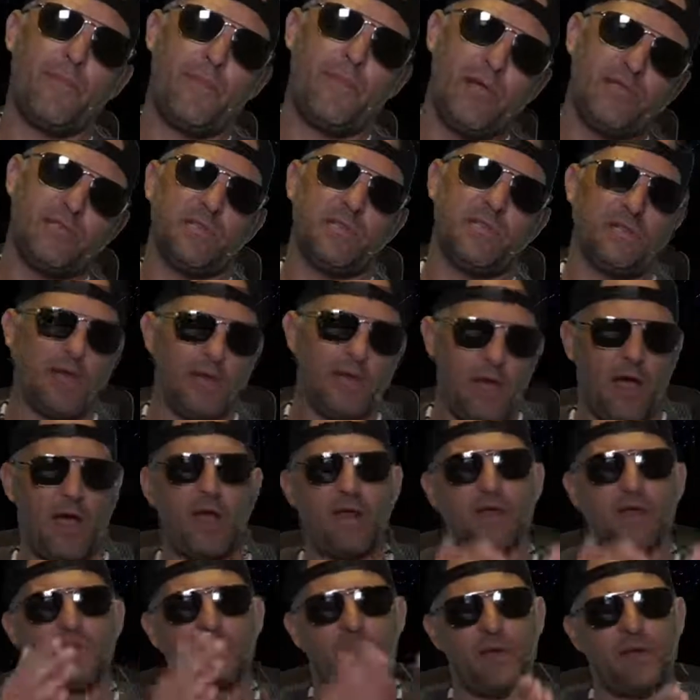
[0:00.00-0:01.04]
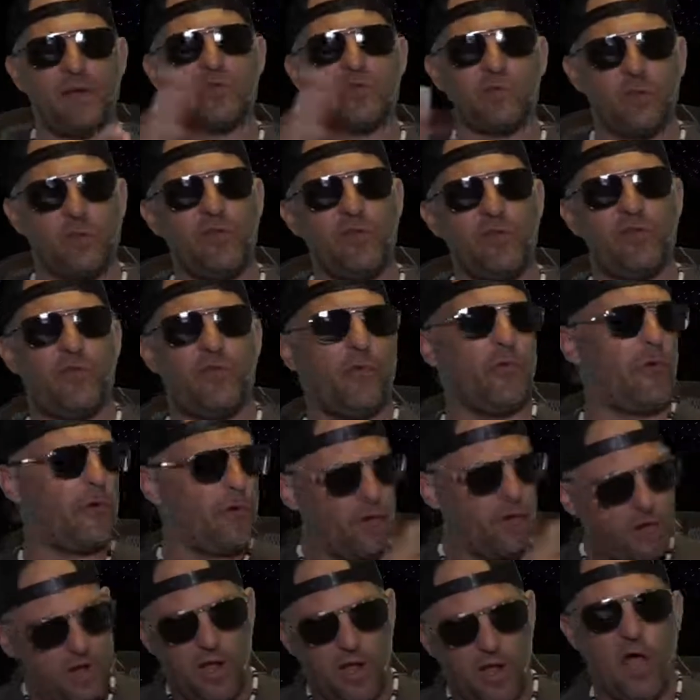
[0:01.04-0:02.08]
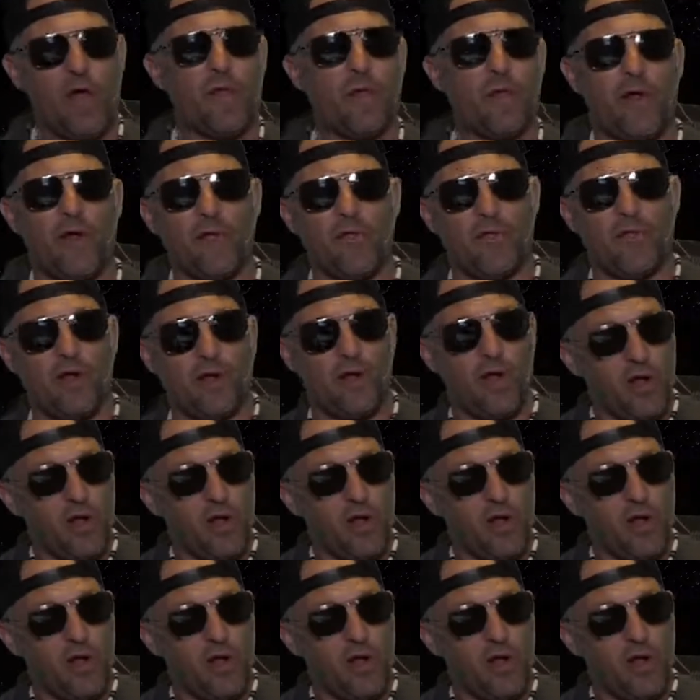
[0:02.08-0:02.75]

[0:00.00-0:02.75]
PG9, space 24, right there.